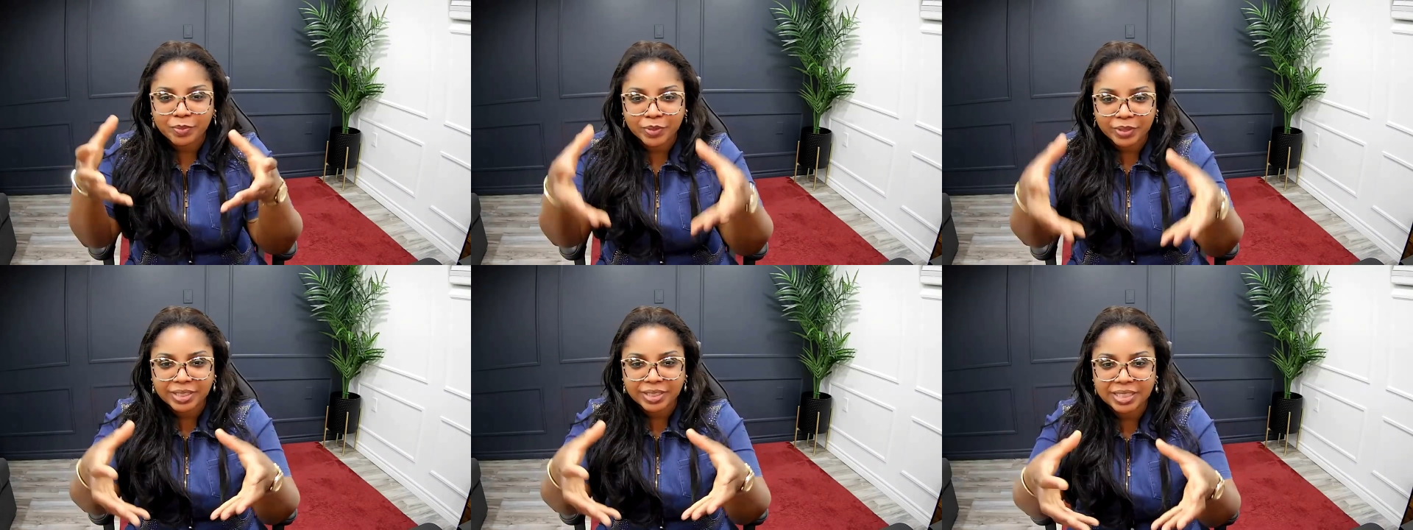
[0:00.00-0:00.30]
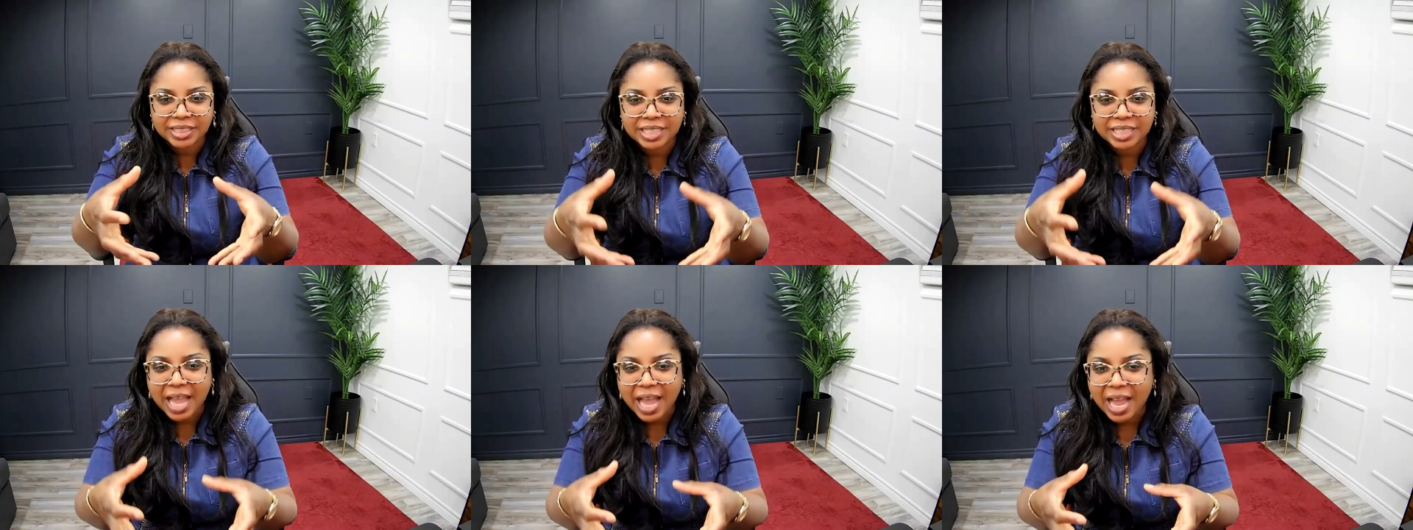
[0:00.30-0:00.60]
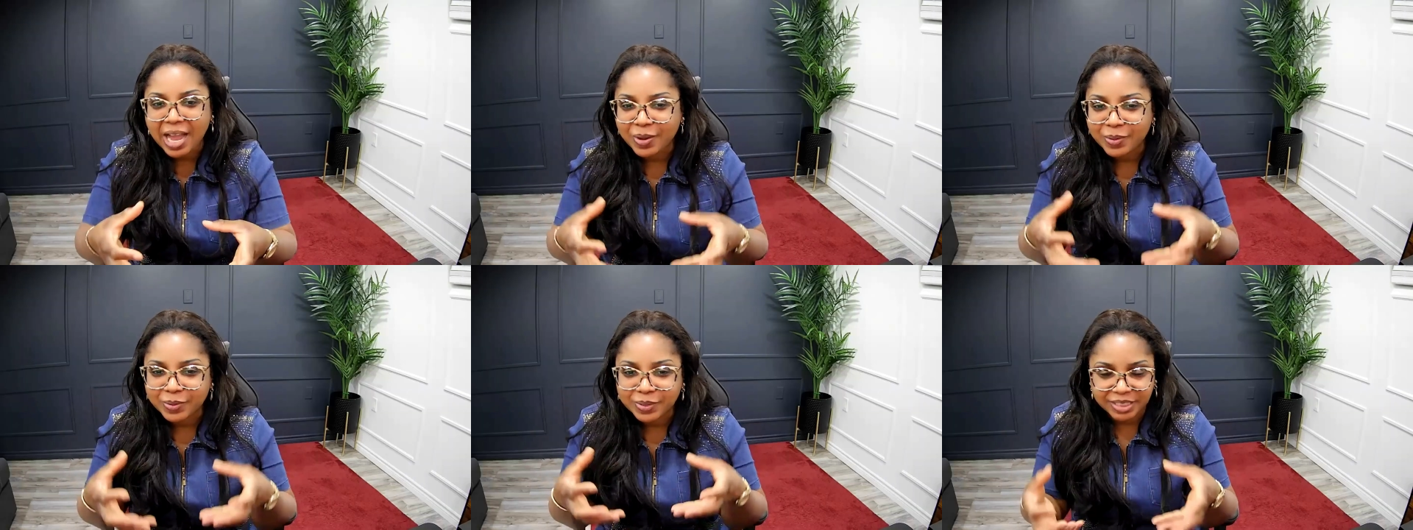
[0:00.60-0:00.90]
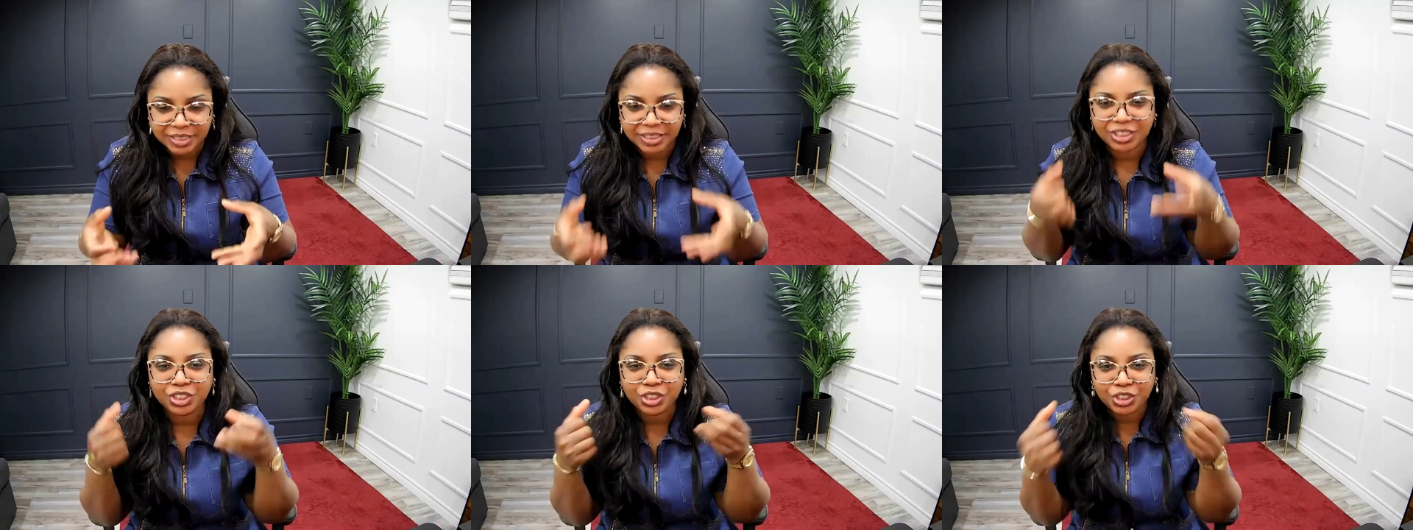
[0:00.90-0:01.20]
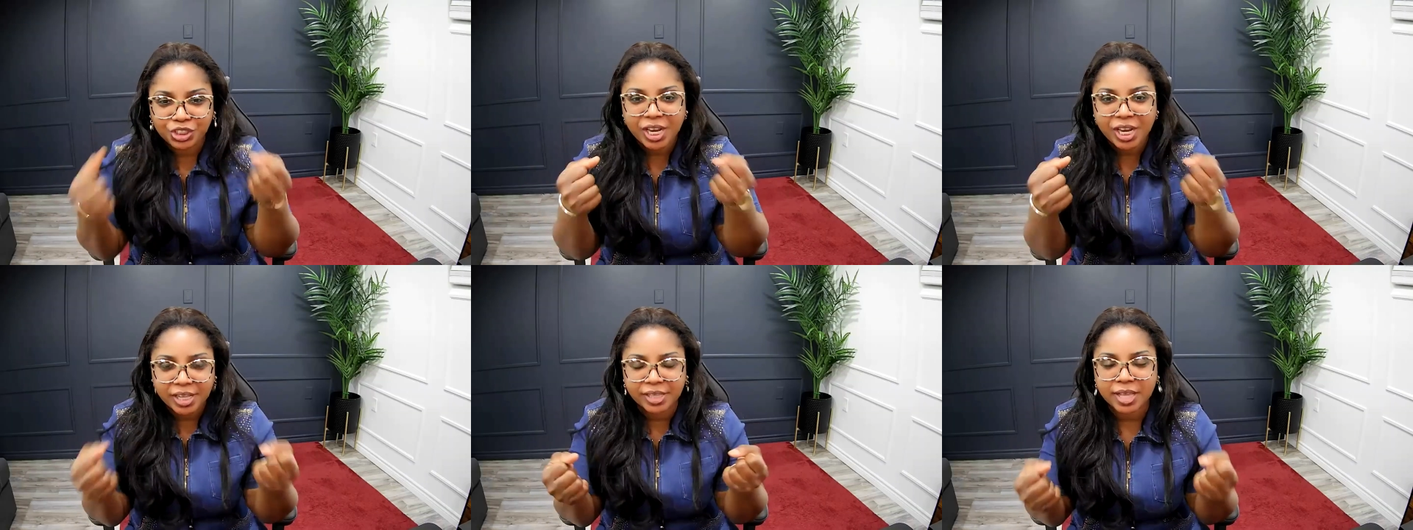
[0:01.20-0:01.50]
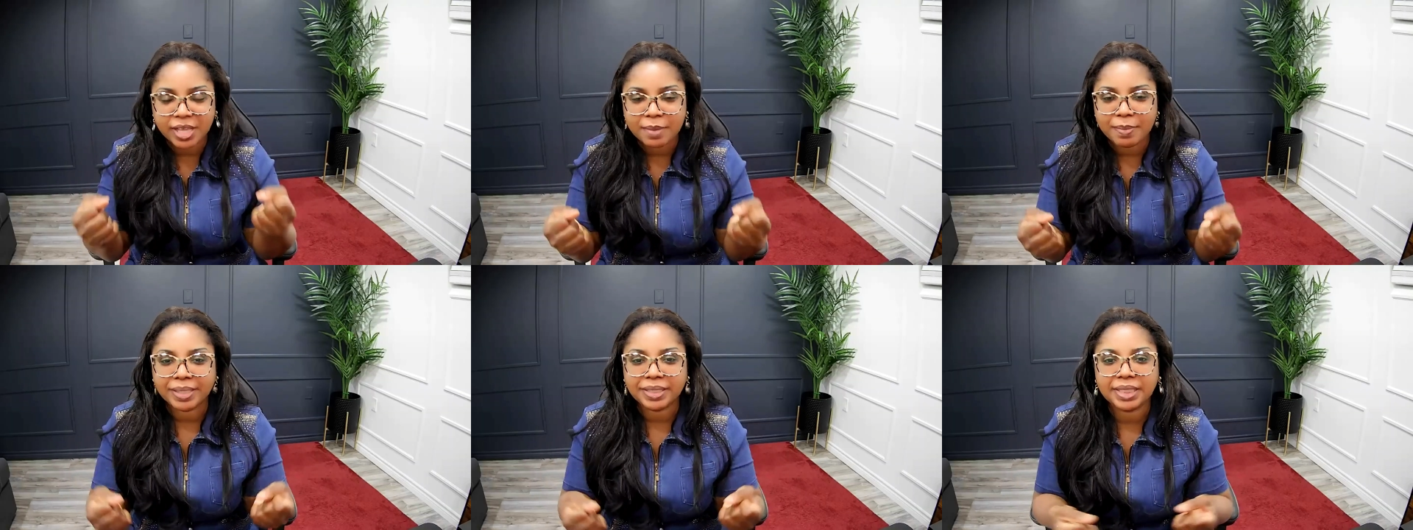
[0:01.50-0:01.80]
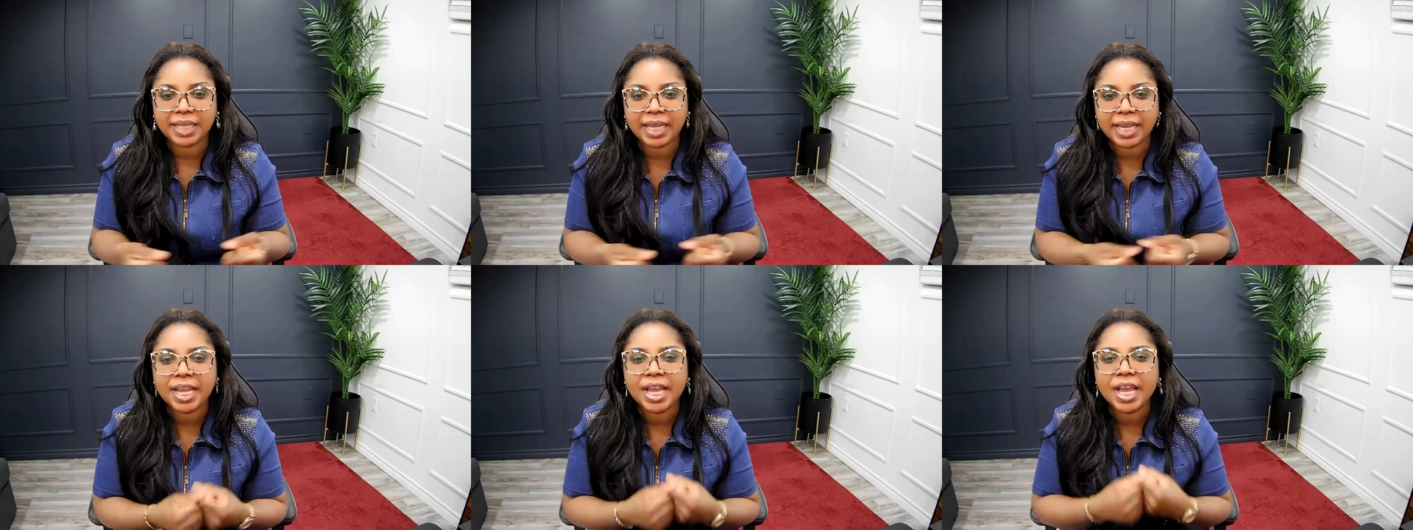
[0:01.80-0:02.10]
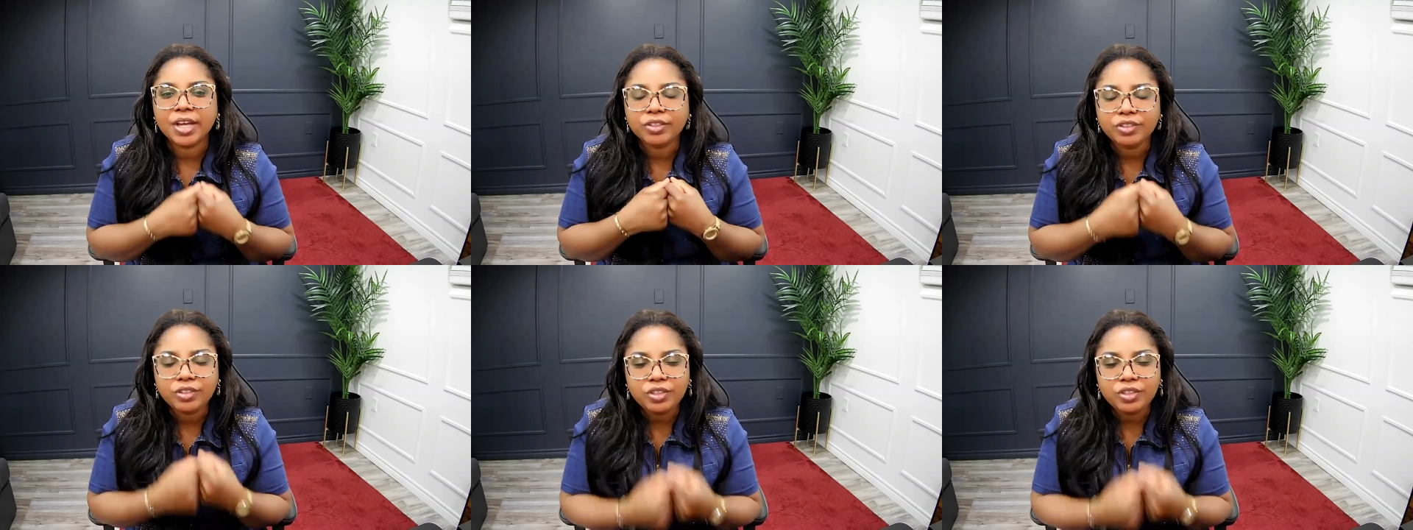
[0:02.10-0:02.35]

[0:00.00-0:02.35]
person's house and shake them and say,